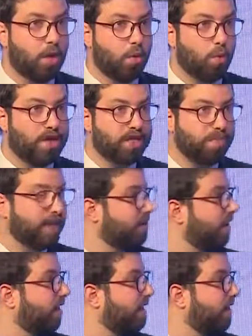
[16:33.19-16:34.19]
what is being
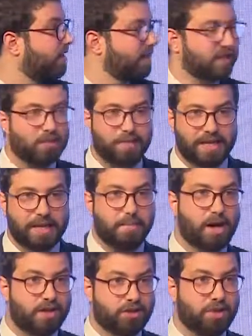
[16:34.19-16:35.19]
done is it's being
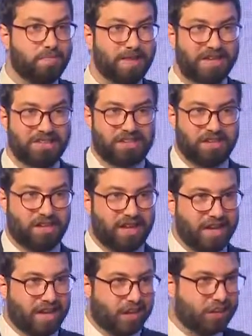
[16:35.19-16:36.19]
monitored, because
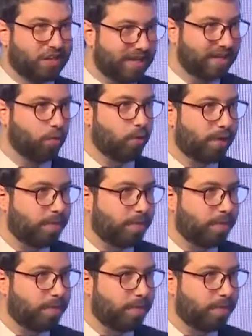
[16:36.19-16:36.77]
today the way